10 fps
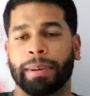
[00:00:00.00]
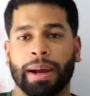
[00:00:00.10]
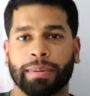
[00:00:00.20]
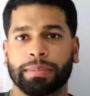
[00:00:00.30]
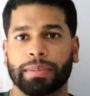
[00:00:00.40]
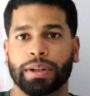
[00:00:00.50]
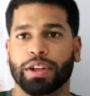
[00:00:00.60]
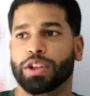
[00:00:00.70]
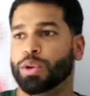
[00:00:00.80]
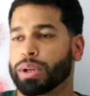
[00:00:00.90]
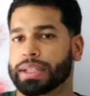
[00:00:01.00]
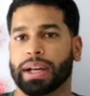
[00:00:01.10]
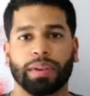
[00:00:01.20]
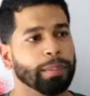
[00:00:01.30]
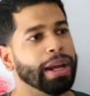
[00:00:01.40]
Arum, you could
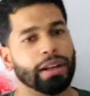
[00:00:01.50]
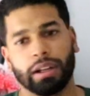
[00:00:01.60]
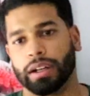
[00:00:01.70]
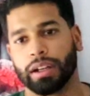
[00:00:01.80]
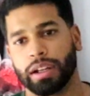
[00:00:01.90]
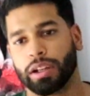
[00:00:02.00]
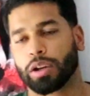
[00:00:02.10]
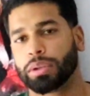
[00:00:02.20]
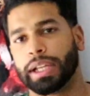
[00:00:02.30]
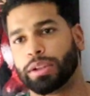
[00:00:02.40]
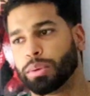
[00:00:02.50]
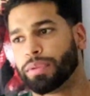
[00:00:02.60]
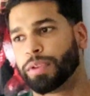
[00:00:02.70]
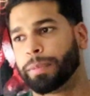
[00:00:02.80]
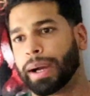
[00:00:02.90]
tell them, hey, look what they're doing
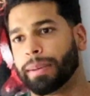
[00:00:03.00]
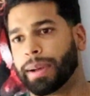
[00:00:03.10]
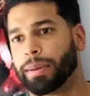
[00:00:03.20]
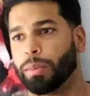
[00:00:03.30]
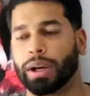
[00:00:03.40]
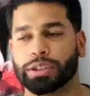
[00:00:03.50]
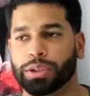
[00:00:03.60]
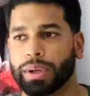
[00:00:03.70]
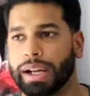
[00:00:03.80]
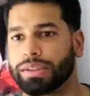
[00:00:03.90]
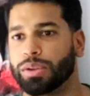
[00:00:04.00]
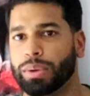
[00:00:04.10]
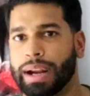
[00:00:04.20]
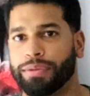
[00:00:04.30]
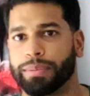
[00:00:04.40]
for Bob Arum. Why don't you guys do
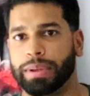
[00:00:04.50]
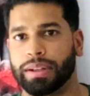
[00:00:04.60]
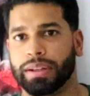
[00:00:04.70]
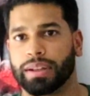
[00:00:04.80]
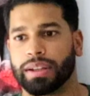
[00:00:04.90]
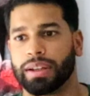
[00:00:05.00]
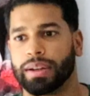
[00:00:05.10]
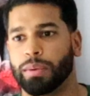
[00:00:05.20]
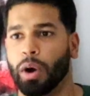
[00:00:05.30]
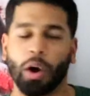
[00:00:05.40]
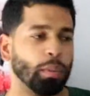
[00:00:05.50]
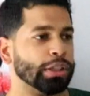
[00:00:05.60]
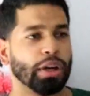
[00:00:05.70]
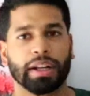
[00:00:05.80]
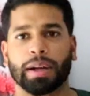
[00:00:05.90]
that for me? Aren't we
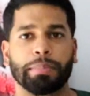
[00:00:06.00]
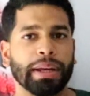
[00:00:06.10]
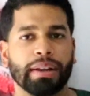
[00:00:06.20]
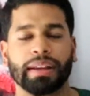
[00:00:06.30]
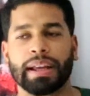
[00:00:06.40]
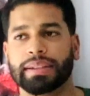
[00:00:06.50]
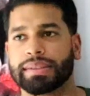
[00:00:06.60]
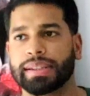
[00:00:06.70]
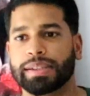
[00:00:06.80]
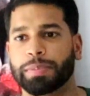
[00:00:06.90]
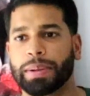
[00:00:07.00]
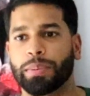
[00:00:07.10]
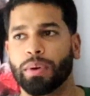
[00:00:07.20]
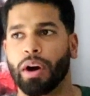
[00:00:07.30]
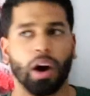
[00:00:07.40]
trying to compete against these
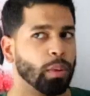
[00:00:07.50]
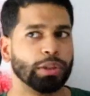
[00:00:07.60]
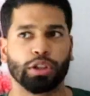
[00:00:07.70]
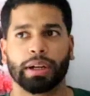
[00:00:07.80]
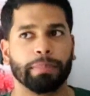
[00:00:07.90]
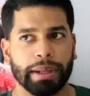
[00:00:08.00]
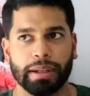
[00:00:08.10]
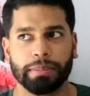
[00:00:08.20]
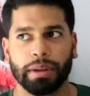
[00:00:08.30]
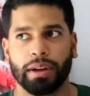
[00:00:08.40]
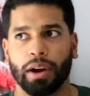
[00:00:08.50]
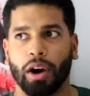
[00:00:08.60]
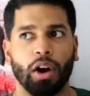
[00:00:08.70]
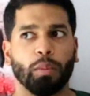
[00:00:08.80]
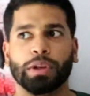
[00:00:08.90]
people? Aren't we trying to beat them?
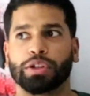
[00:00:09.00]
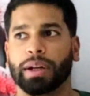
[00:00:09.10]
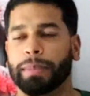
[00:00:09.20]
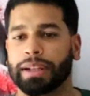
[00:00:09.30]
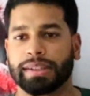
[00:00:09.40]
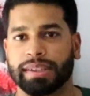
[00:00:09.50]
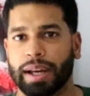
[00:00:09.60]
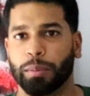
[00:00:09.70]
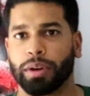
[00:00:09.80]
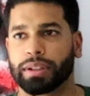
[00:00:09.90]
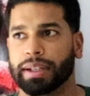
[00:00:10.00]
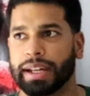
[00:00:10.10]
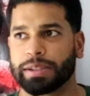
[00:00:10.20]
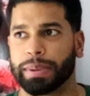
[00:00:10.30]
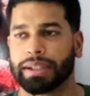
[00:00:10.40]
Aren't we trying to make this network the
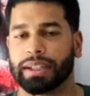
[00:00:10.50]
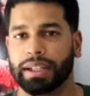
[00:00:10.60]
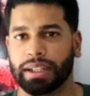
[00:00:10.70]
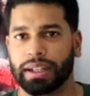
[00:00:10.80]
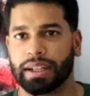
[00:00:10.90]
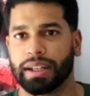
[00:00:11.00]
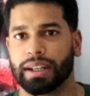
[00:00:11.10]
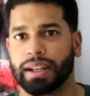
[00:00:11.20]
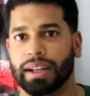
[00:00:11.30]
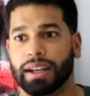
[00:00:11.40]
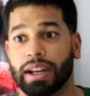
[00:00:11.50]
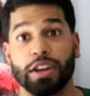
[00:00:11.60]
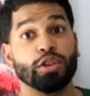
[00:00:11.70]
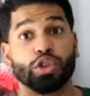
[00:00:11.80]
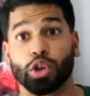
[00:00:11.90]
next big thing?
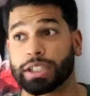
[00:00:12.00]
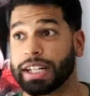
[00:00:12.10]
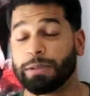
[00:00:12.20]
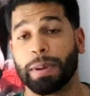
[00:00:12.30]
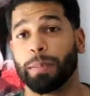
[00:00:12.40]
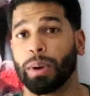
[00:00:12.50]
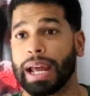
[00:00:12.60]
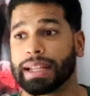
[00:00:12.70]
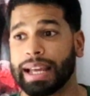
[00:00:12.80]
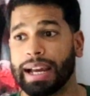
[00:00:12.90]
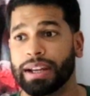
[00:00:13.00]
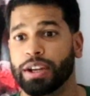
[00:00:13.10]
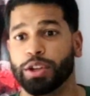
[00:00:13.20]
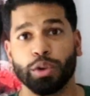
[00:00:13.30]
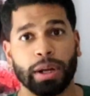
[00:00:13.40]
And you talk to these people like that,
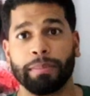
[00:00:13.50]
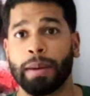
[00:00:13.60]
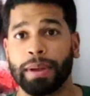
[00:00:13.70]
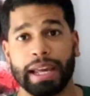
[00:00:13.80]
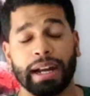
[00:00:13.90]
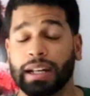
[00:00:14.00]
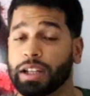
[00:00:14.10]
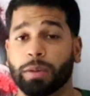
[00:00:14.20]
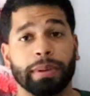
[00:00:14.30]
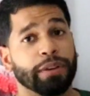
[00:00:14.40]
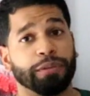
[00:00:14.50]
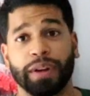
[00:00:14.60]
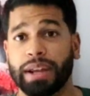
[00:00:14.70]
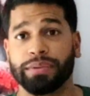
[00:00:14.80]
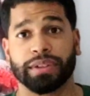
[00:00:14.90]
you can maybe get a little bit of
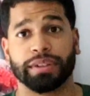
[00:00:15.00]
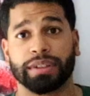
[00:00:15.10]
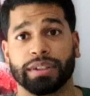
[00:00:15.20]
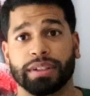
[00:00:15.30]
favor.